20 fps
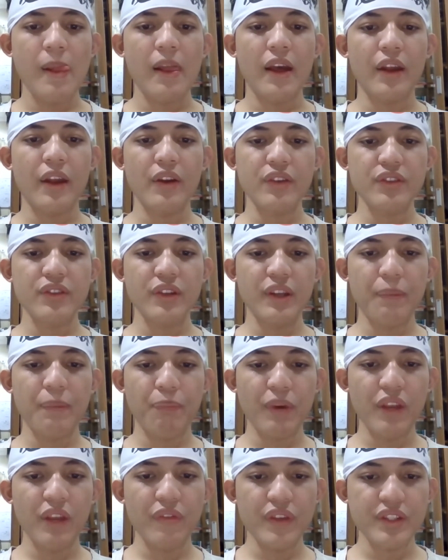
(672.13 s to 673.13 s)
And also in the
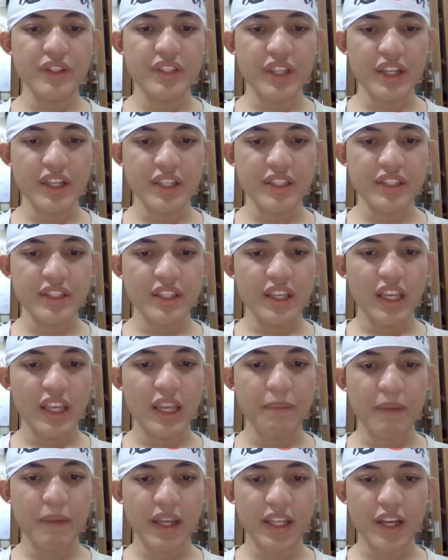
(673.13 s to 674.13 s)
previous years,
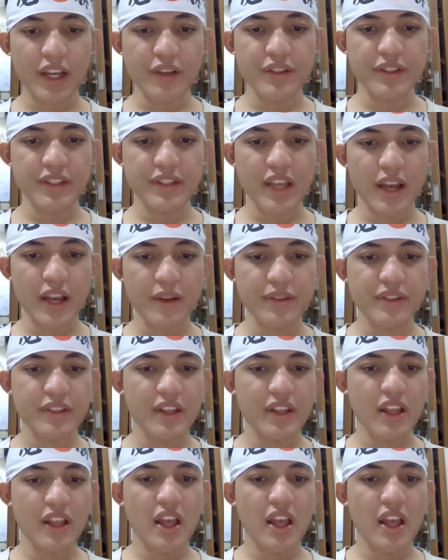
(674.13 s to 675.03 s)
in my cousin's house,